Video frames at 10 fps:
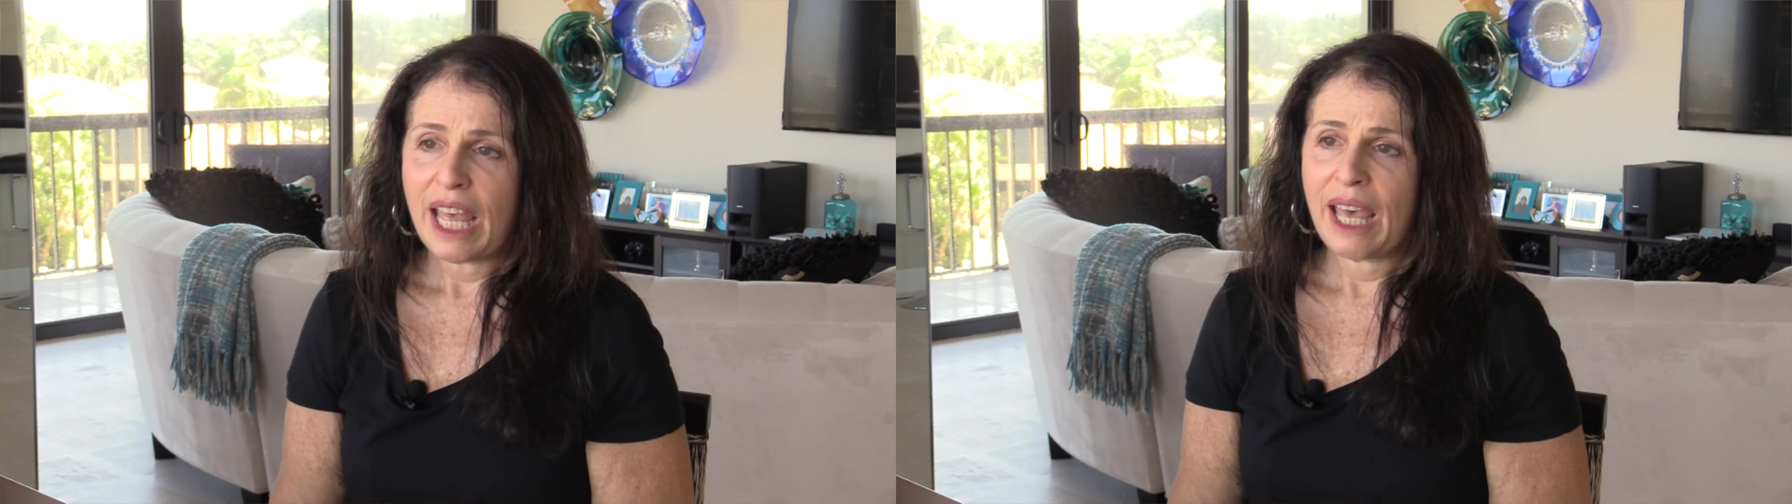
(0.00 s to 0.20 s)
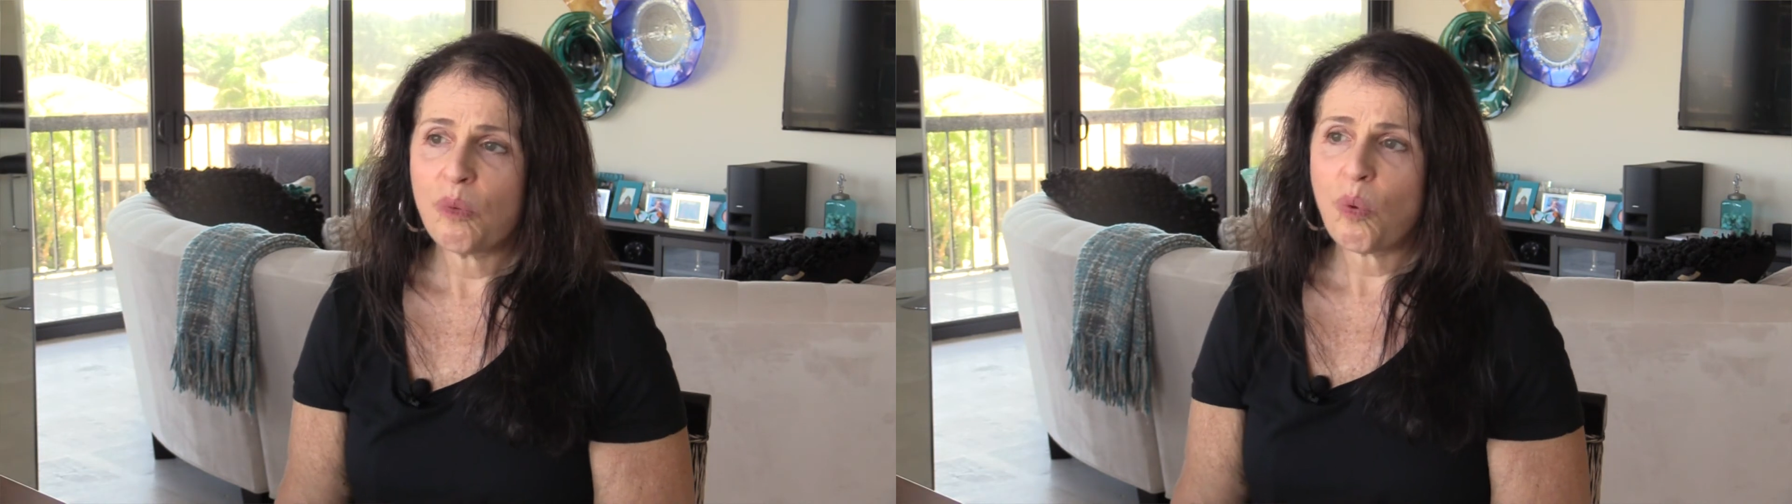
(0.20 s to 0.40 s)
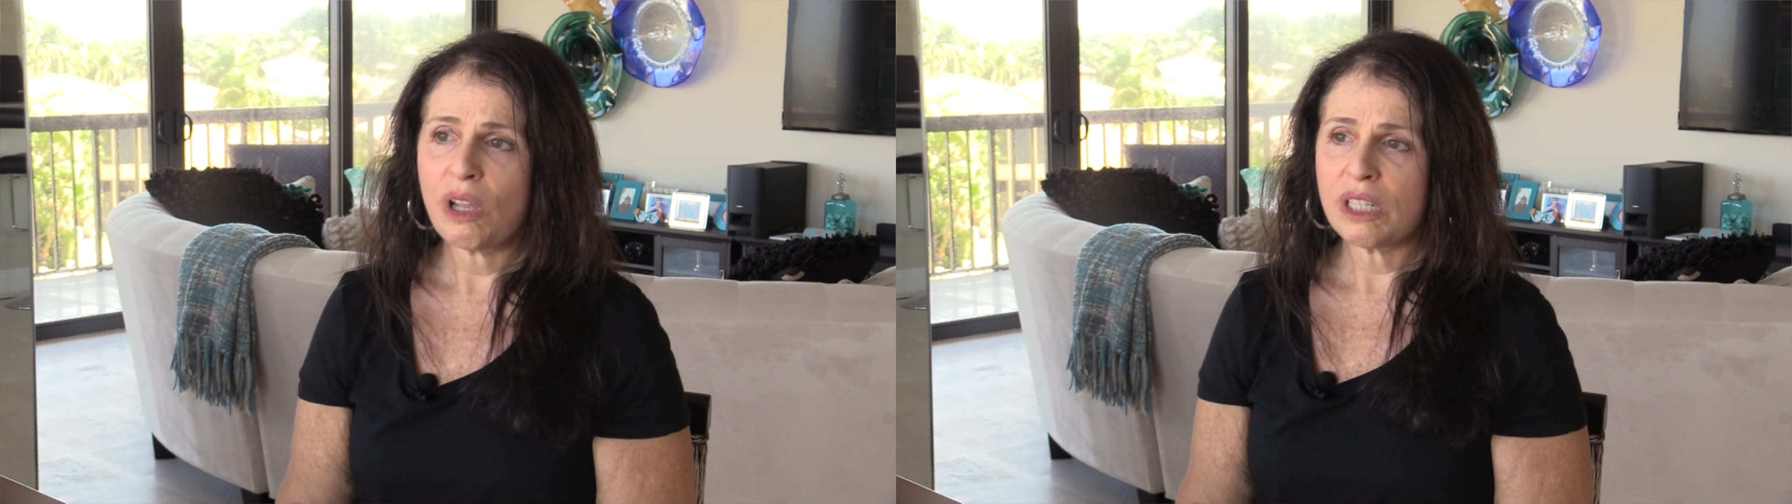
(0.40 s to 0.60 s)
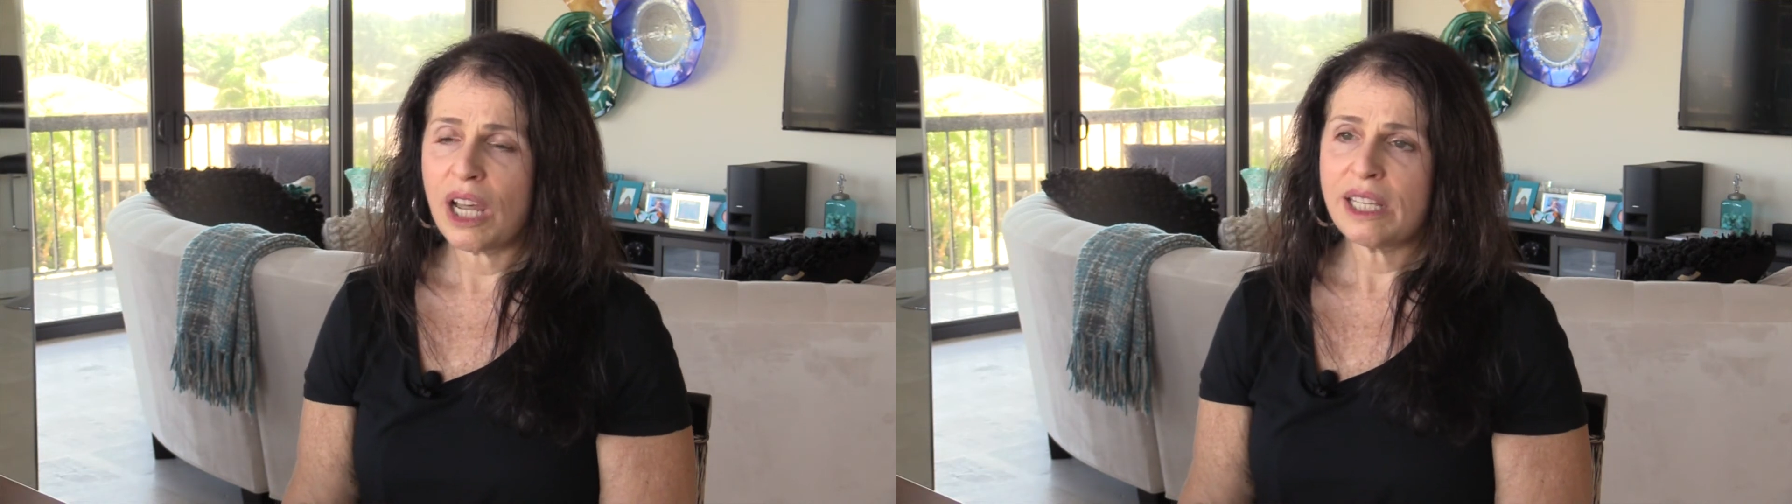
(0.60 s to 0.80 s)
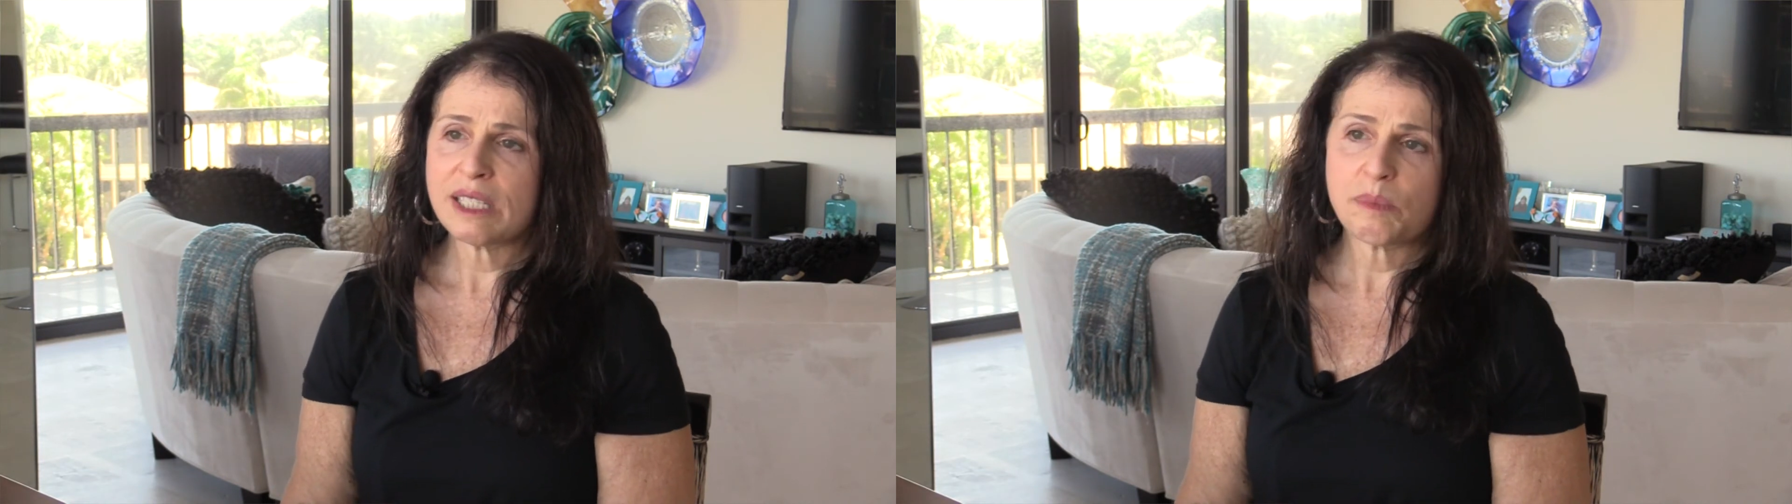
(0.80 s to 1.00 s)
And while
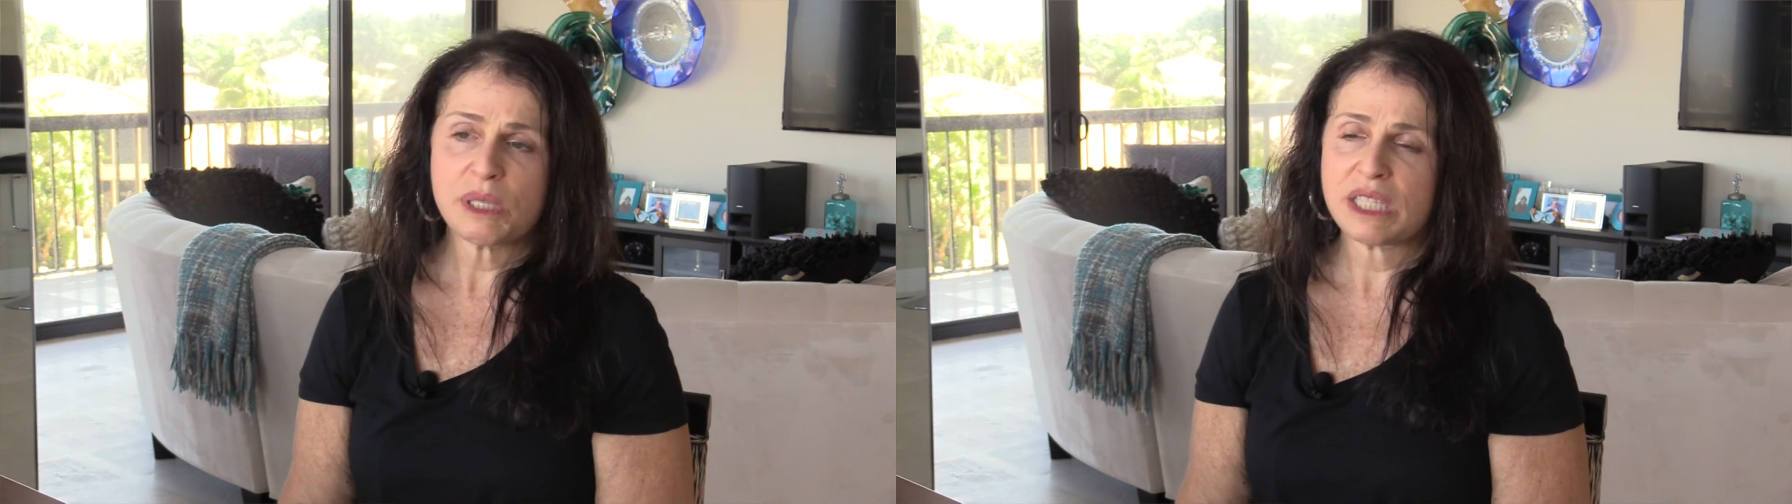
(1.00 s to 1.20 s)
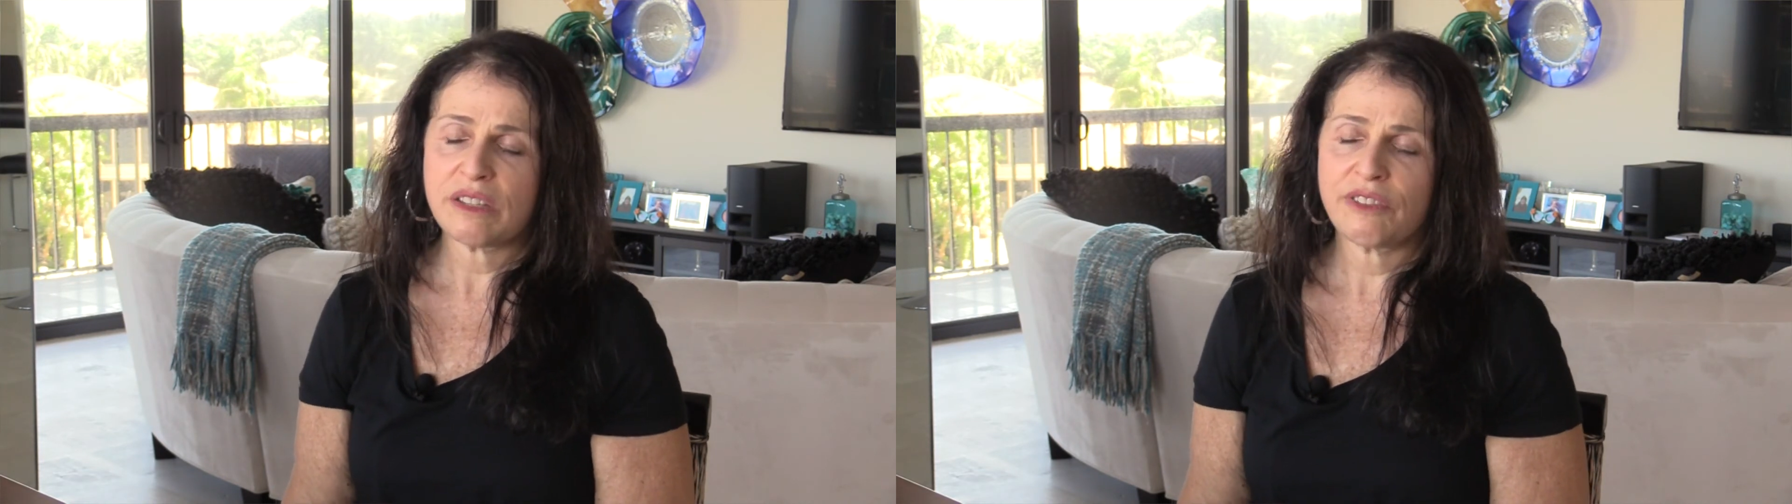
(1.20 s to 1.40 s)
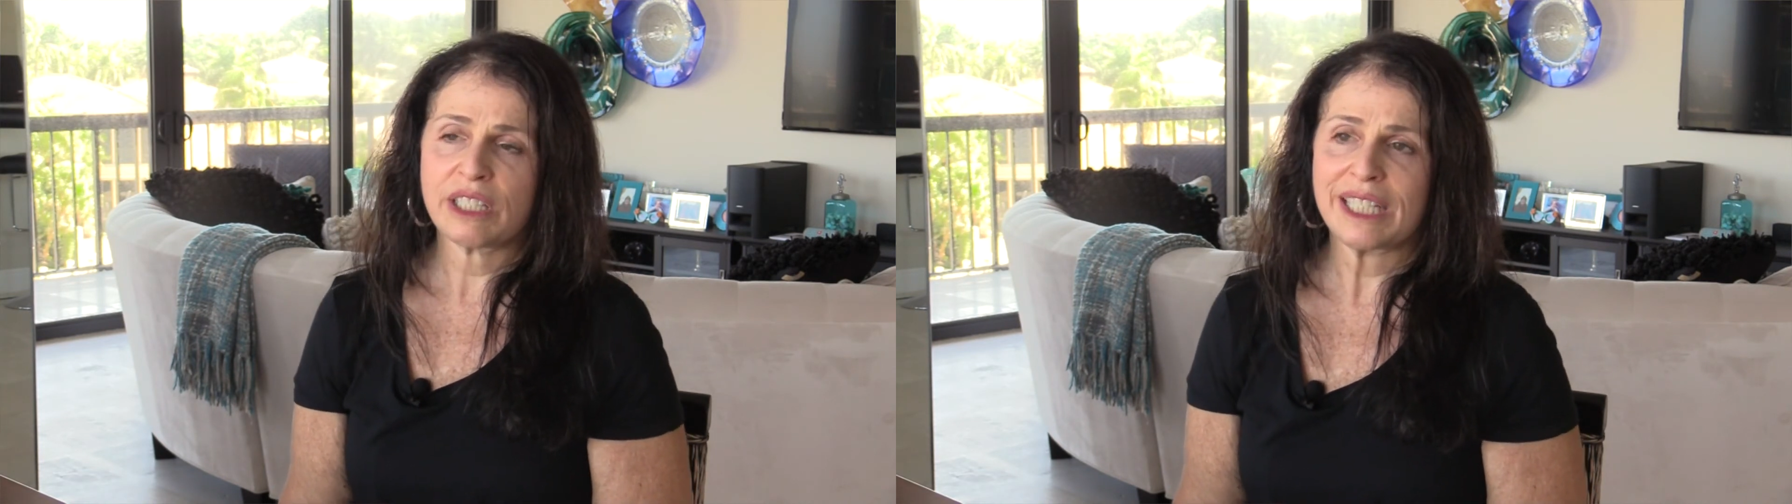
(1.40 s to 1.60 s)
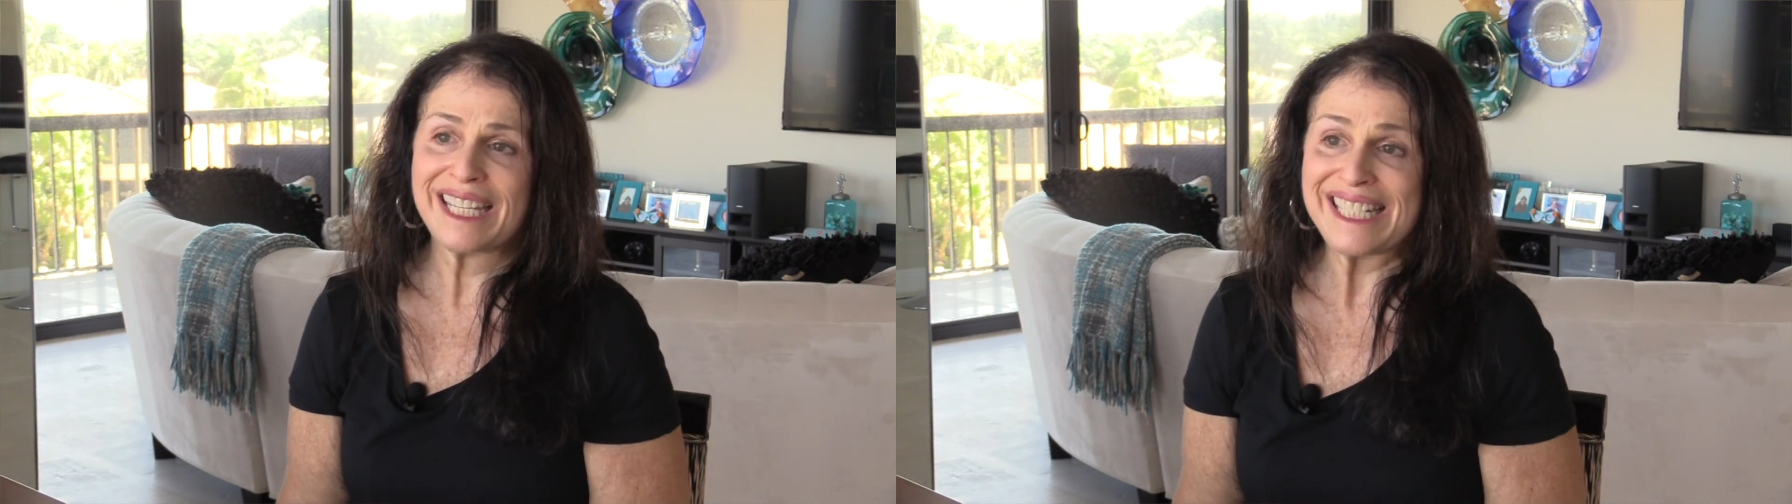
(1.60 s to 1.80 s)
not specifically a